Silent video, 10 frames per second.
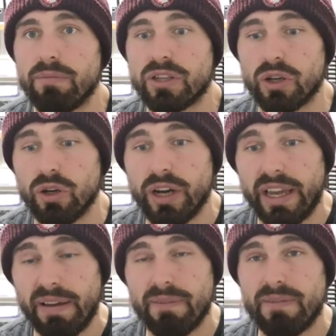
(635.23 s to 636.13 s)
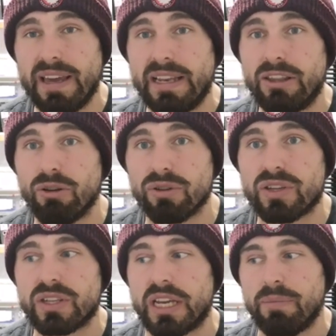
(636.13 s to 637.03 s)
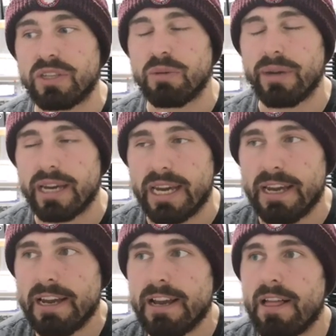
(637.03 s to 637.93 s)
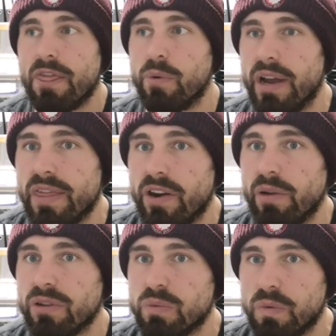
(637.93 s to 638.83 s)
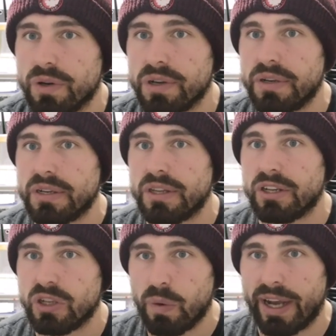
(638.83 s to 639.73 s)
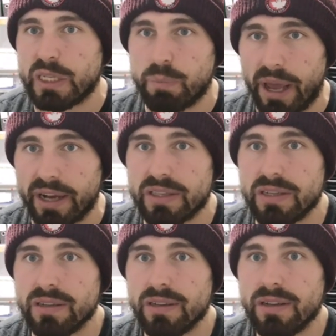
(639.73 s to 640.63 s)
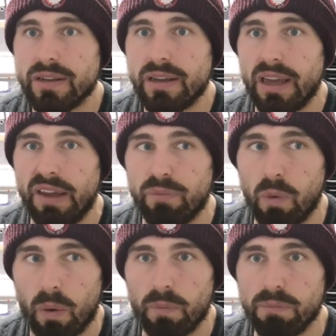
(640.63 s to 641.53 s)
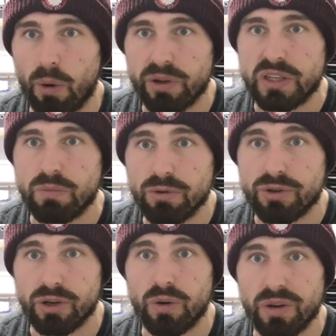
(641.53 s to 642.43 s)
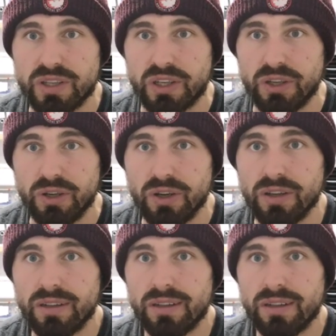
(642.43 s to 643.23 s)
So it does seem to me, the way that it was worded, that do expect if what Mowat and Woodrow were to go,